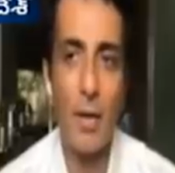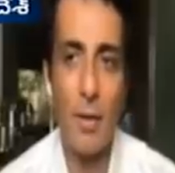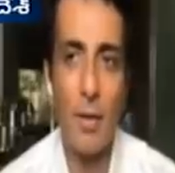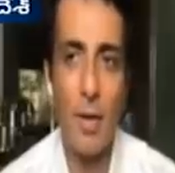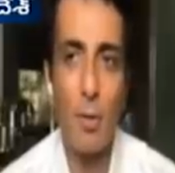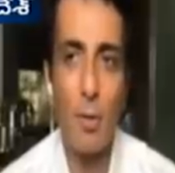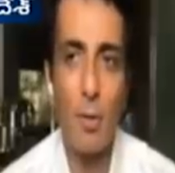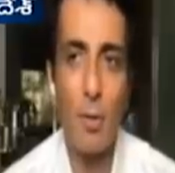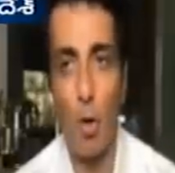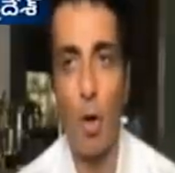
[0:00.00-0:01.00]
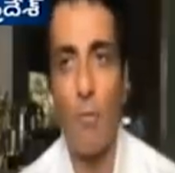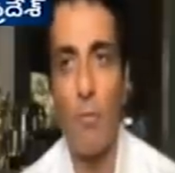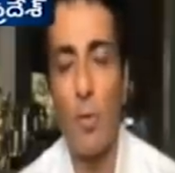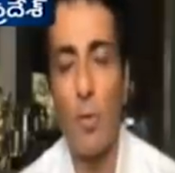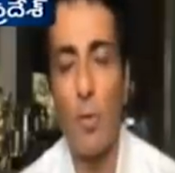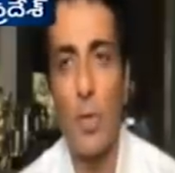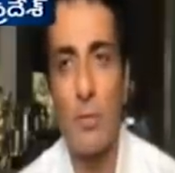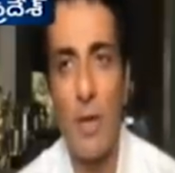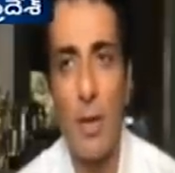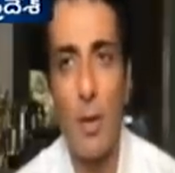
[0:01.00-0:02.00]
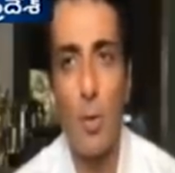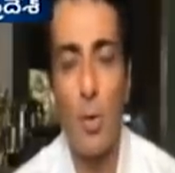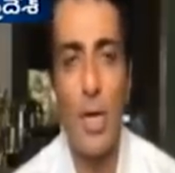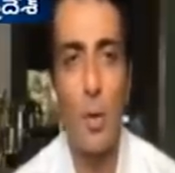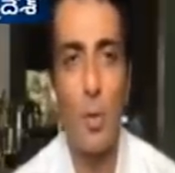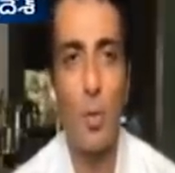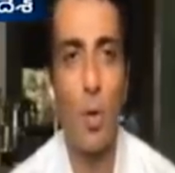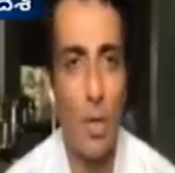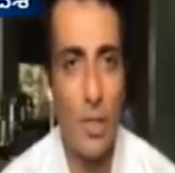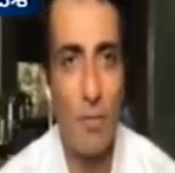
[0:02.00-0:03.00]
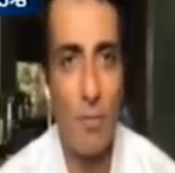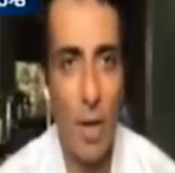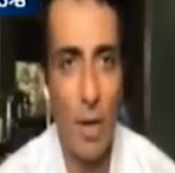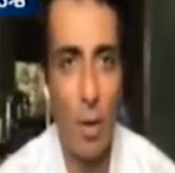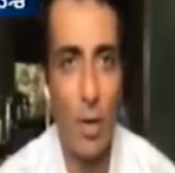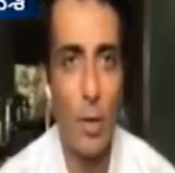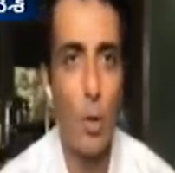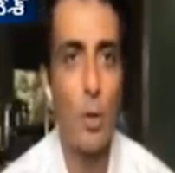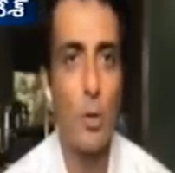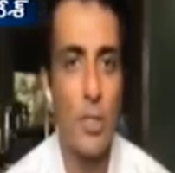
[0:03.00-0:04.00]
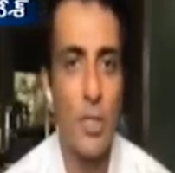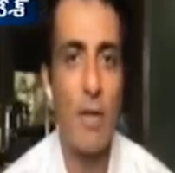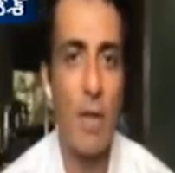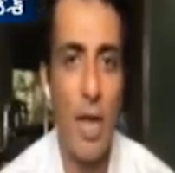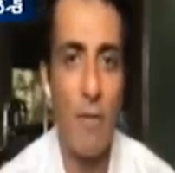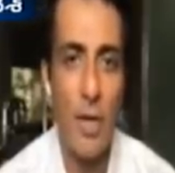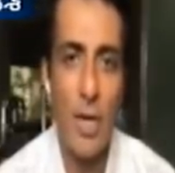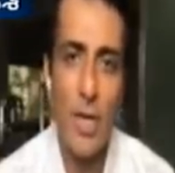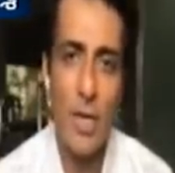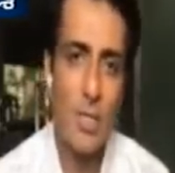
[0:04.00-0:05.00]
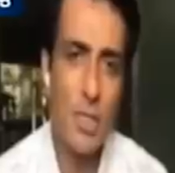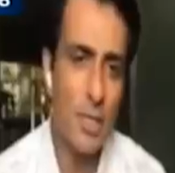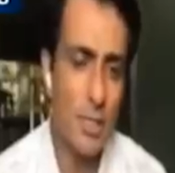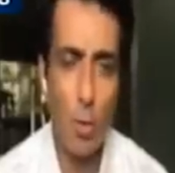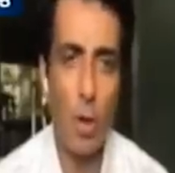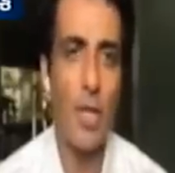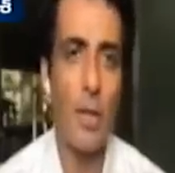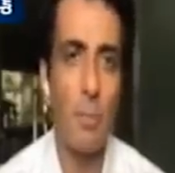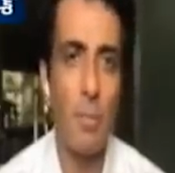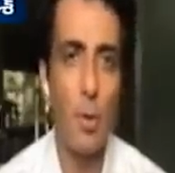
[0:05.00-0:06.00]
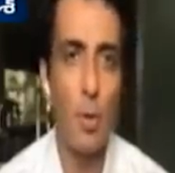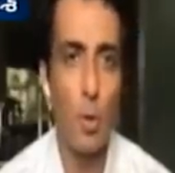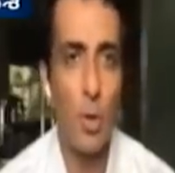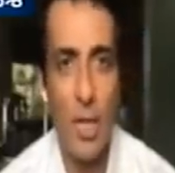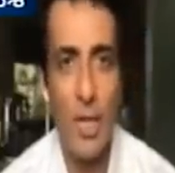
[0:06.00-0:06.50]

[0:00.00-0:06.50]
request to all of you is, when you need to call someone or you need to save a life, just call them. Don't